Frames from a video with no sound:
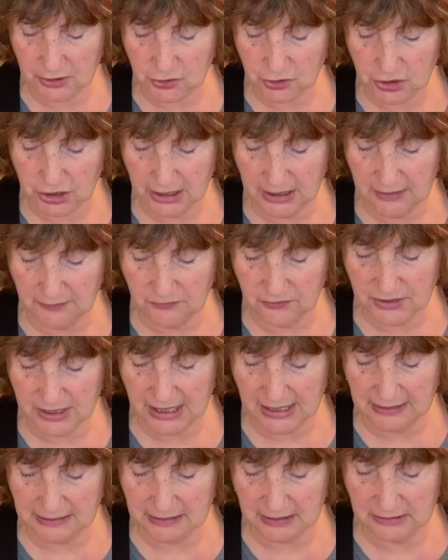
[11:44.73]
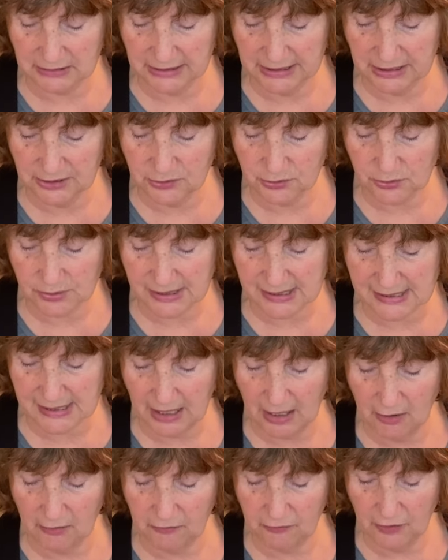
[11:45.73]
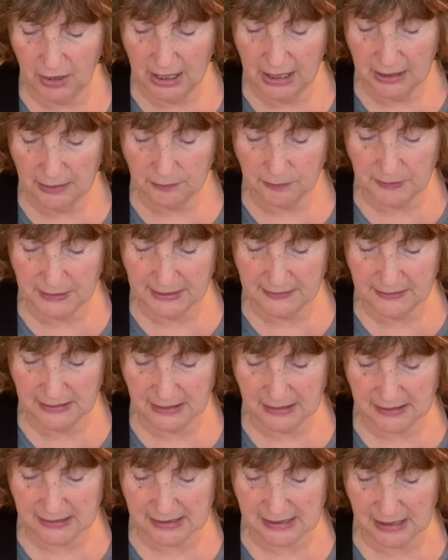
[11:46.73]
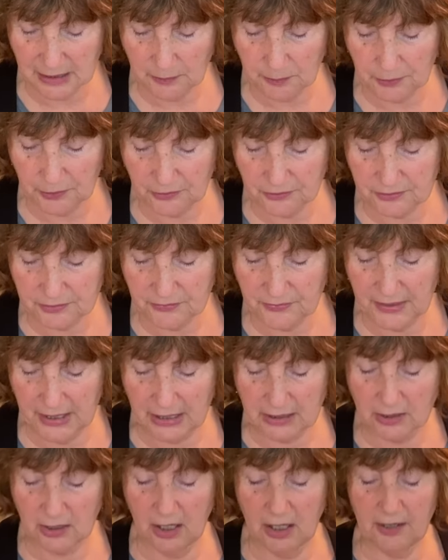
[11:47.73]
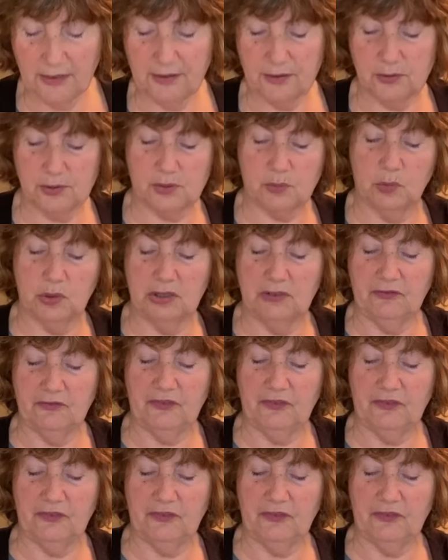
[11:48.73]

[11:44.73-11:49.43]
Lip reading: achieved, take the lead yourself. Be the examples that others will